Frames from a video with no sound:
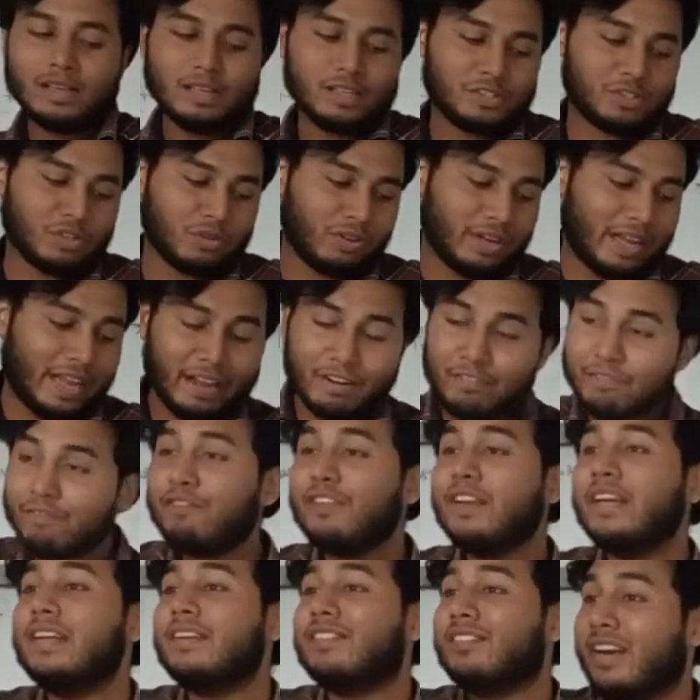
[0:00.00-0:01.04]
So
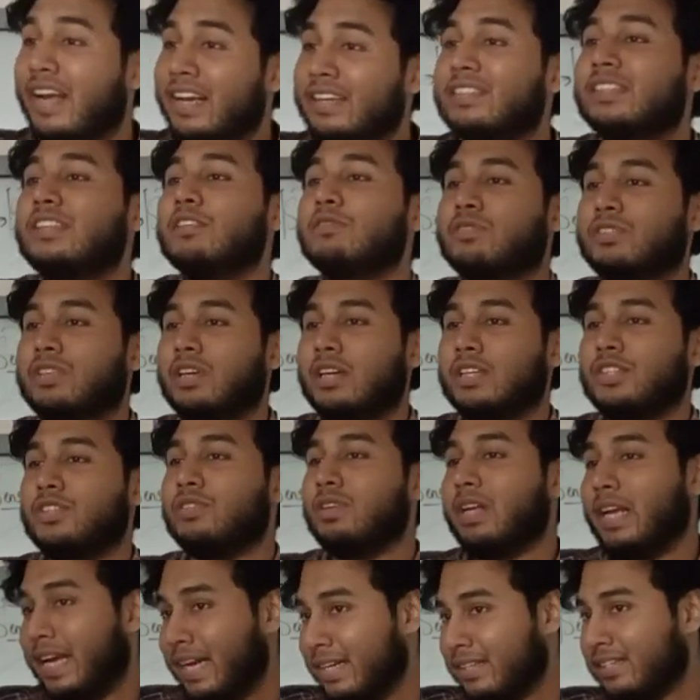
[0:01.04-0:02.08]
every transducer,
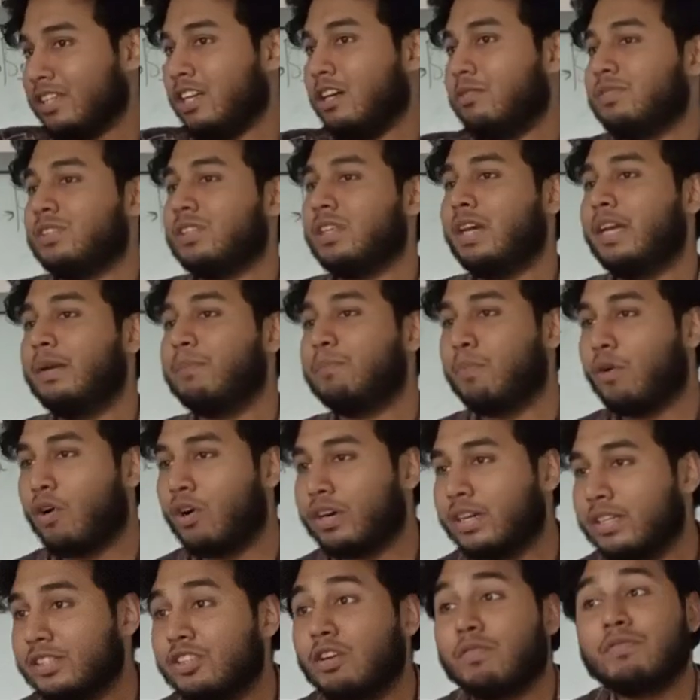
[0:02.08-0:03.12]
so here comes the
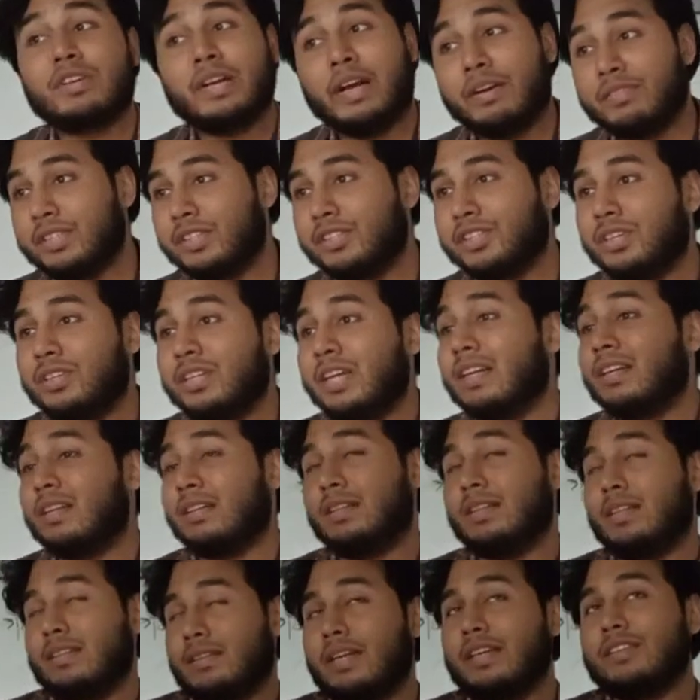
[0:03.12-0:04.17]
importance of transducer
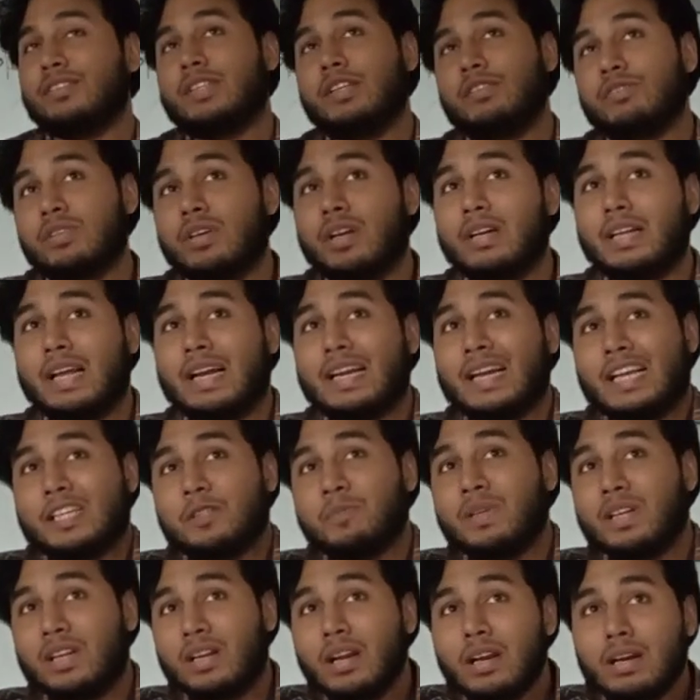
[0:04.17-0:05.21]
that has
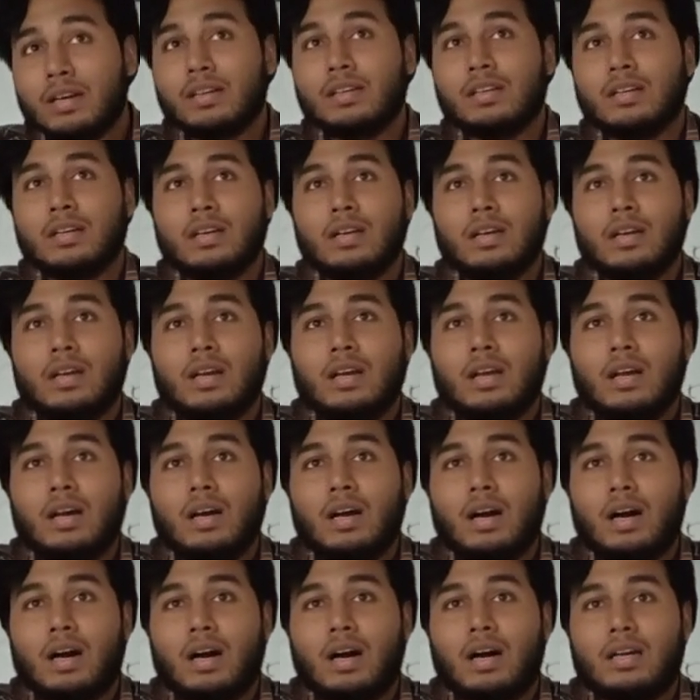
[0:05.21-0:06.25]
been learned,
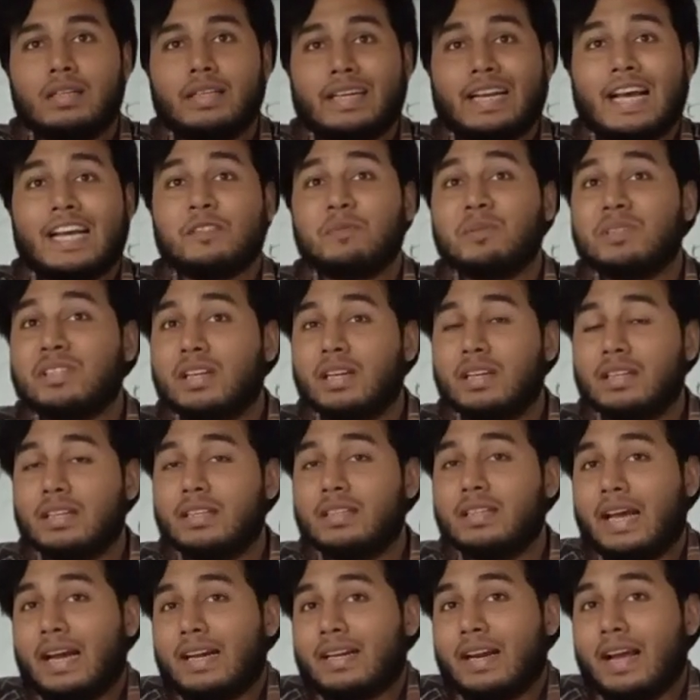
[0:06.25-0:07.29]
that
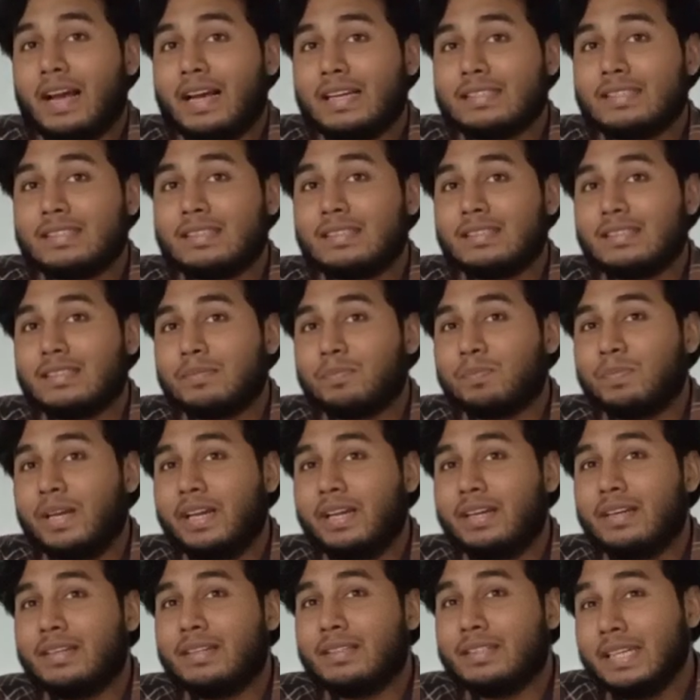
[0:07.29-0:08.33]
has
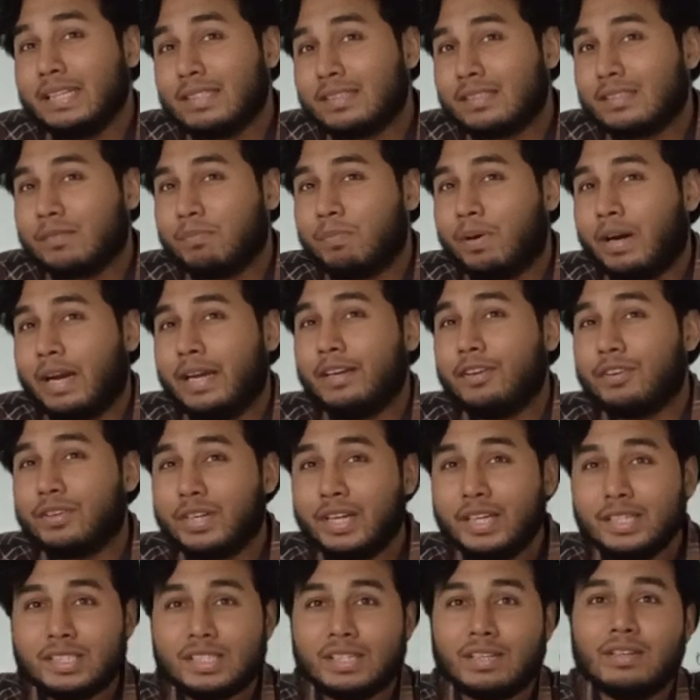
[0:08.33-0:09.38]
been taught by your
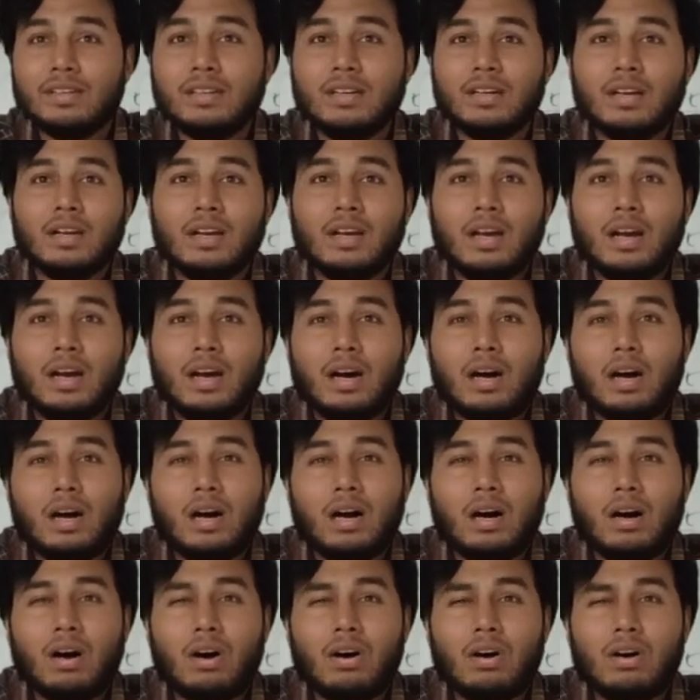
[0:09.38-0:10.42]
teacher
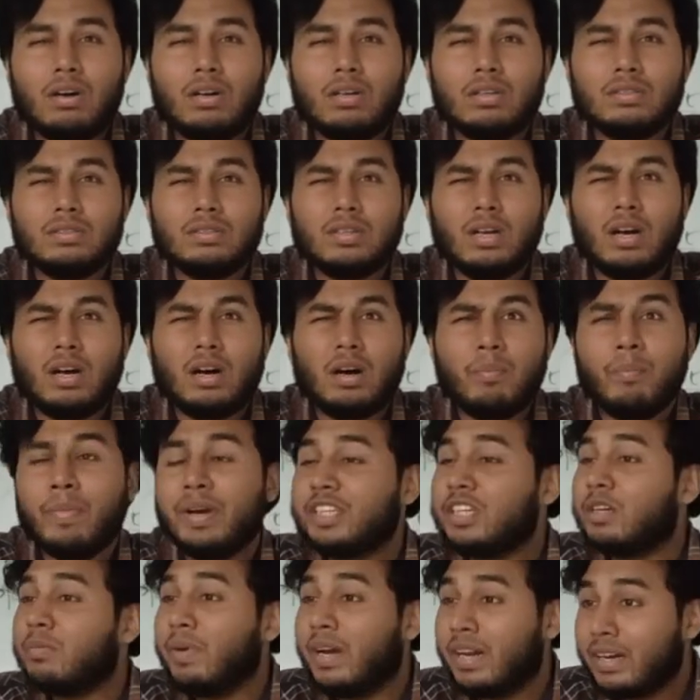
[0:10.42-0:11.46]
on
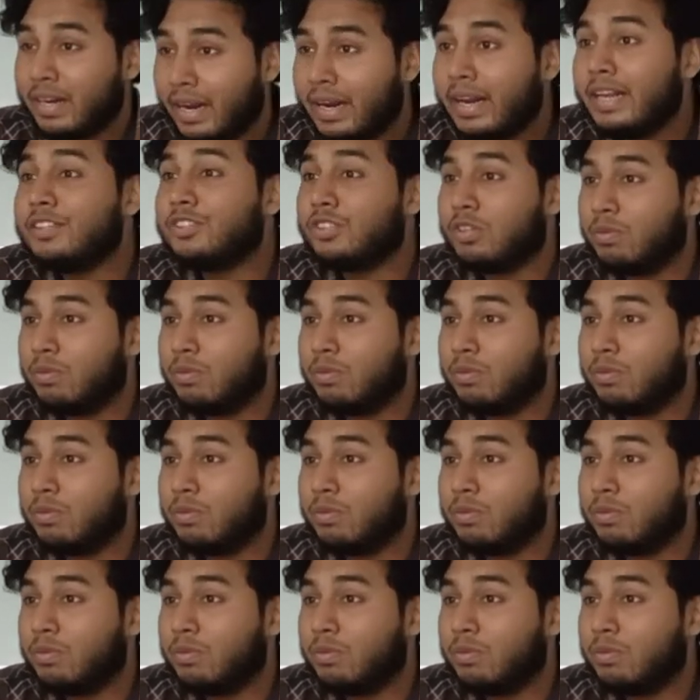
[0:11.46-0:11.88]
measurement and